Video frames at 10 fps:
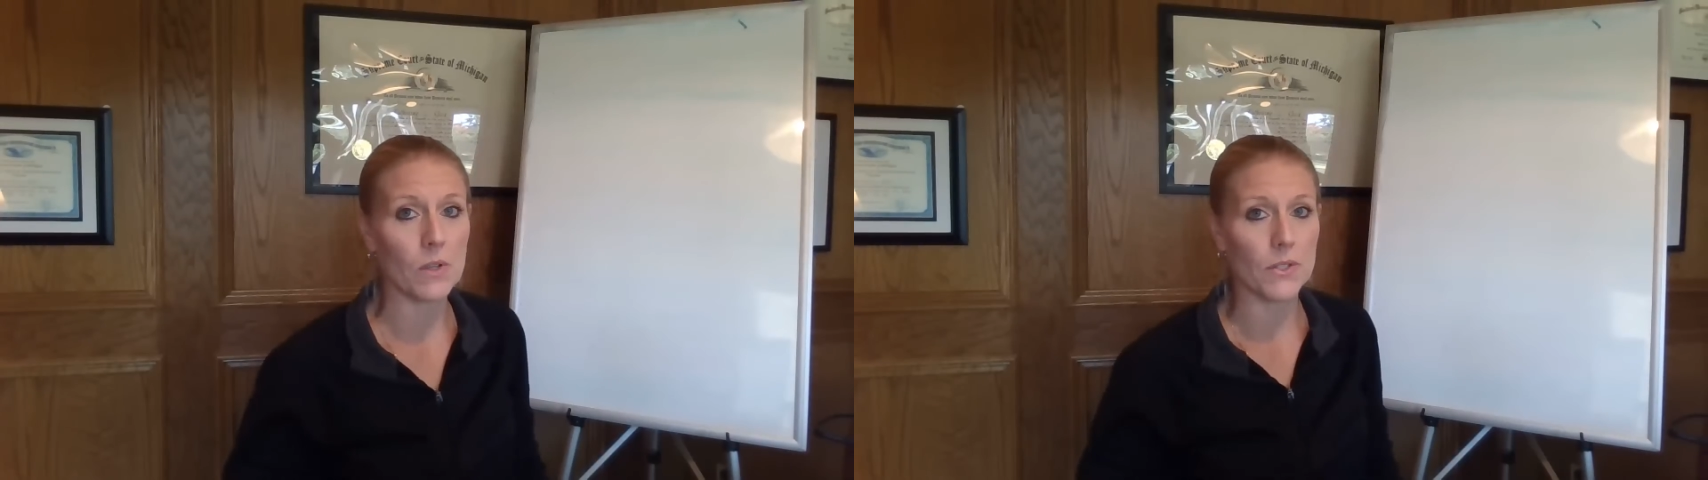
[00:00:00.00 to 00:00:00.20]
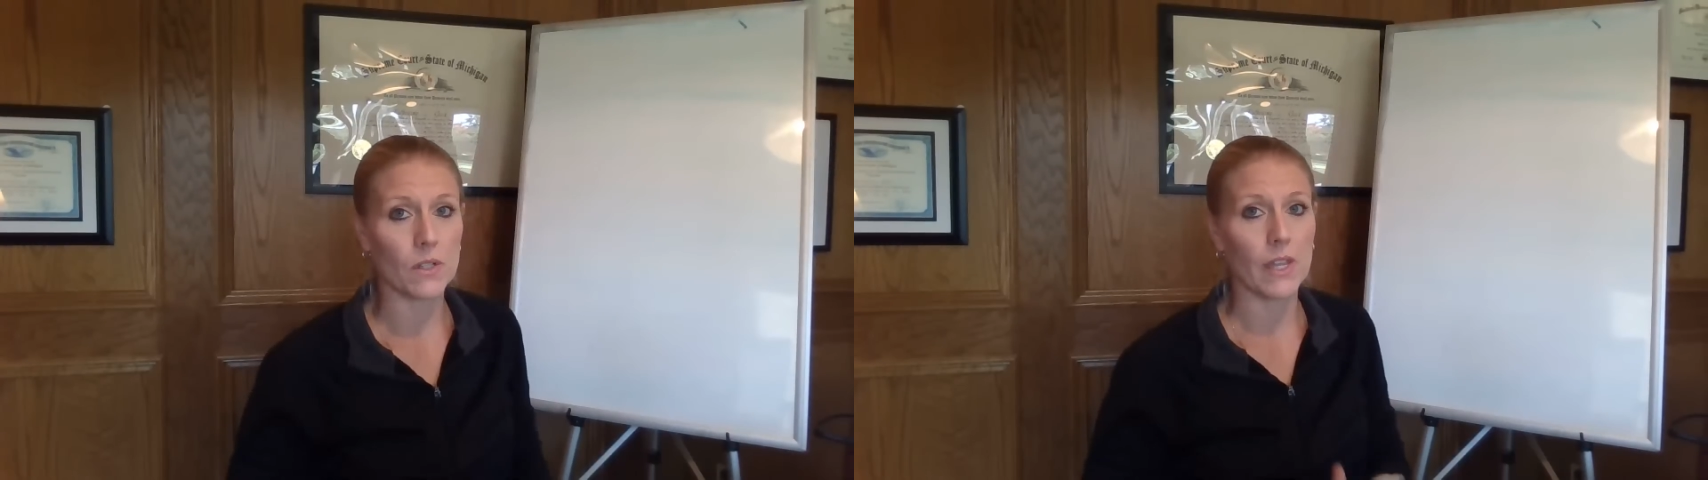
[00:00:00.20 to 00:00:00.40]
while
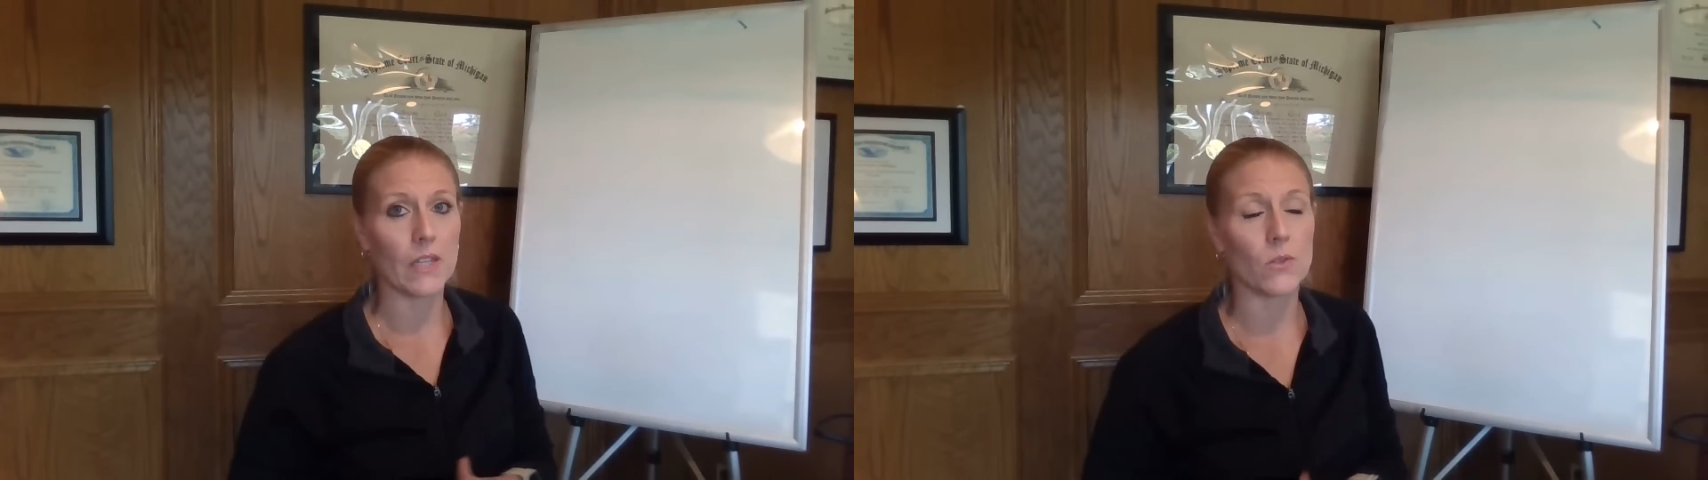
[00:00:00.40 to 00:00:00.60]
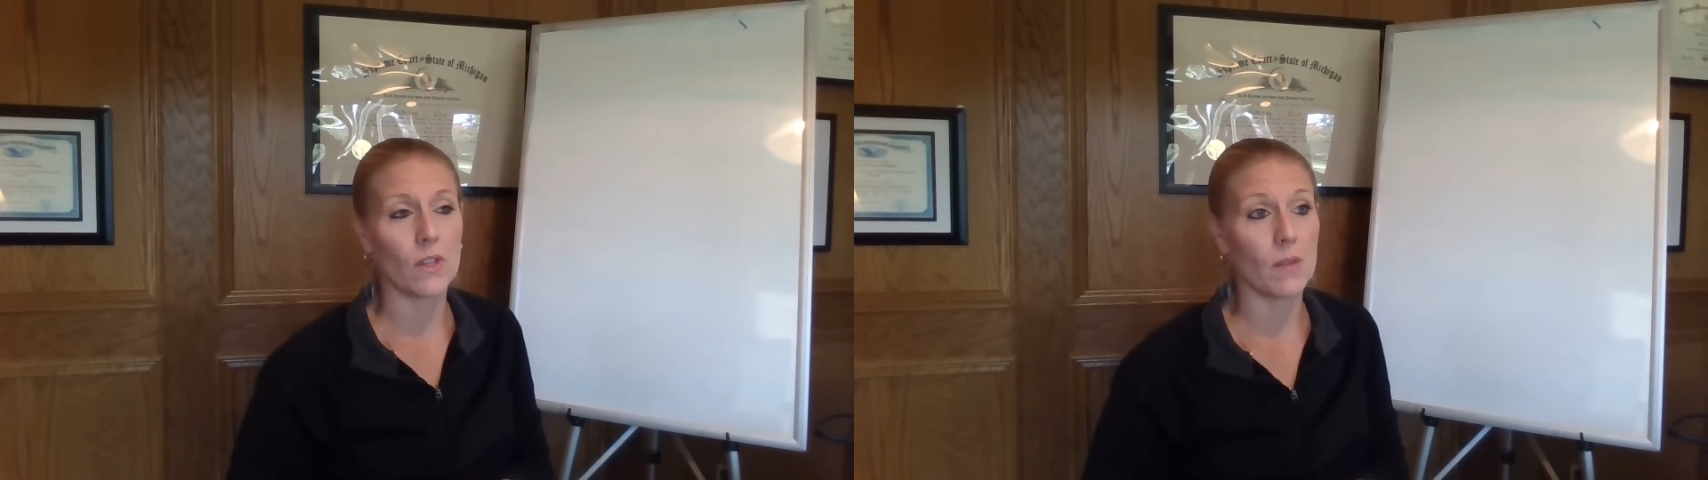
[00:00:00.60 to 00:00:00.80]
still
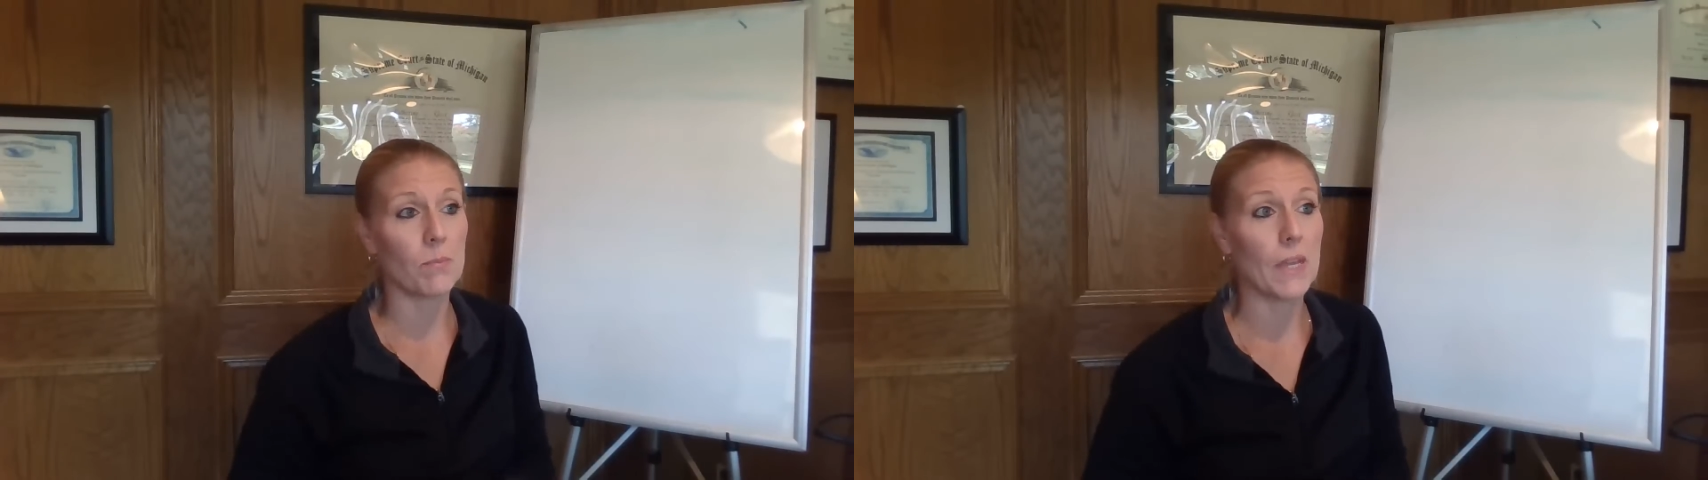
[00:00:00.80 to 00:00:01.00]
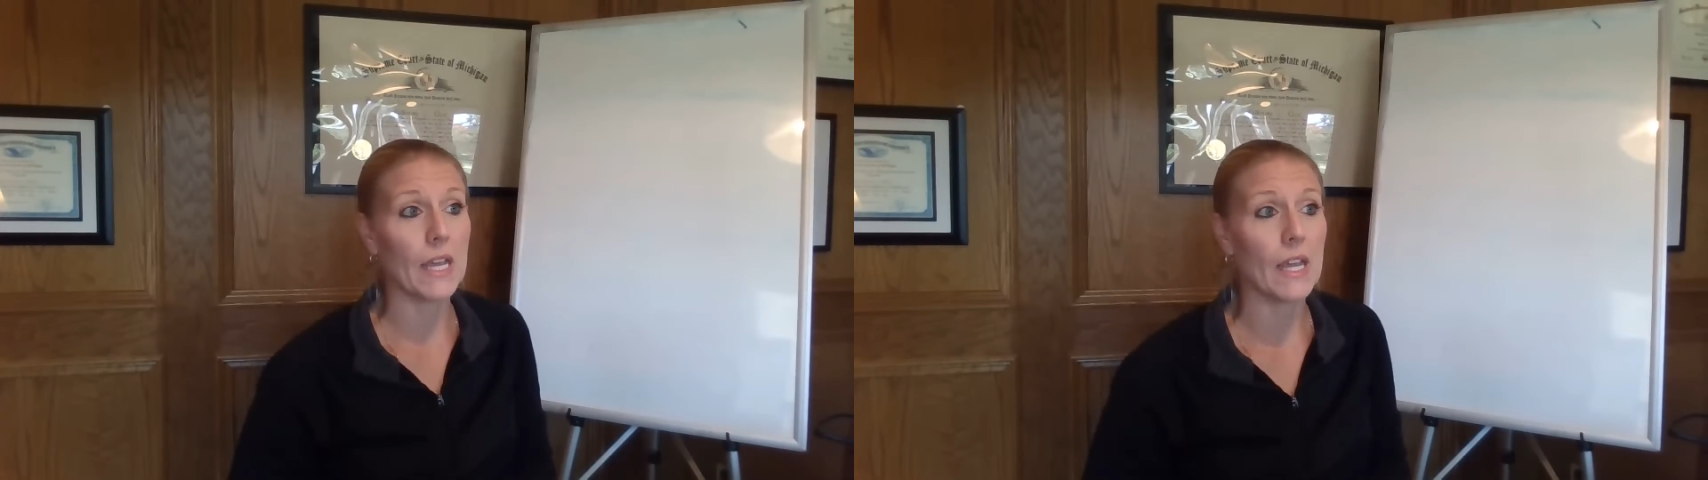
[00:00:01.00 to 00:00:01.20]
answering the
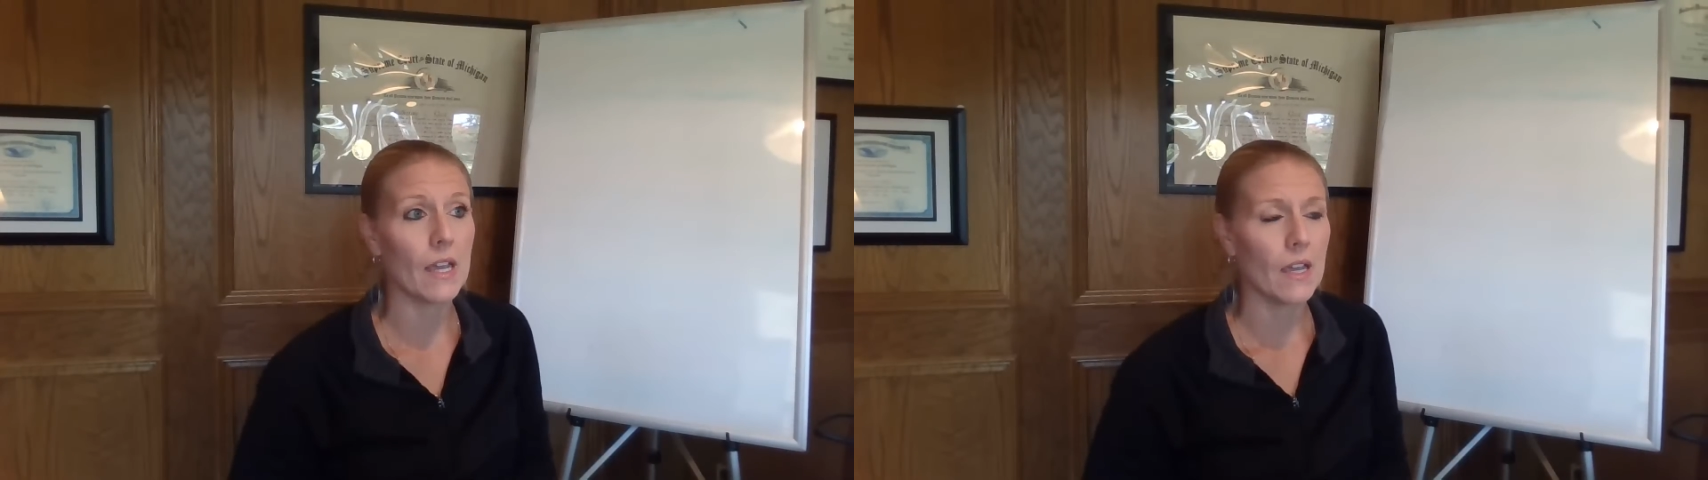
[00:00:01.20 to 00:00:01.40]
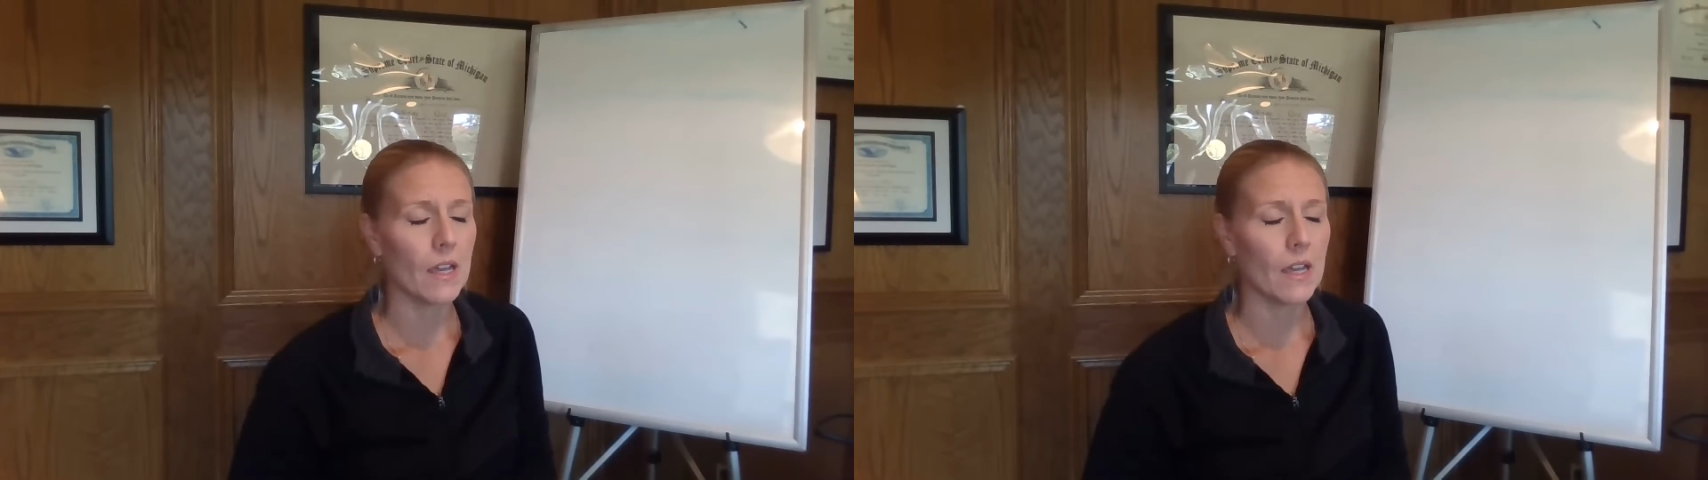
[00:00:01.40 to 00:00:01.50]
big